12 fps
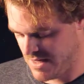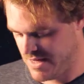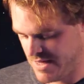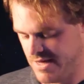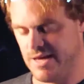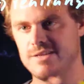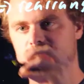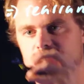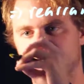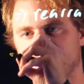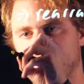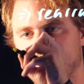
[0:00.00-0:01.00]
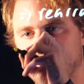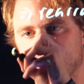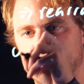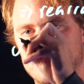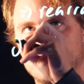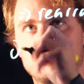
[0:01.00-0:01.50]
And so
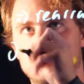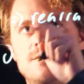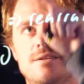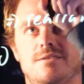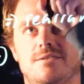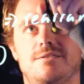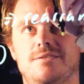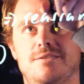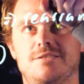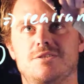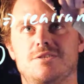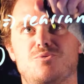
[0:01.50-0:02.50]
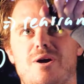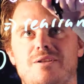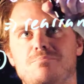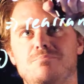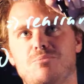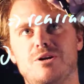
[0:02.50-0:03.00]
essentially, this is when
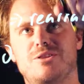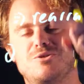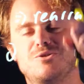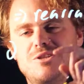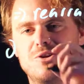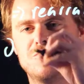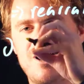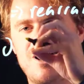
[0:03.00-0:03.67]
putting those little dots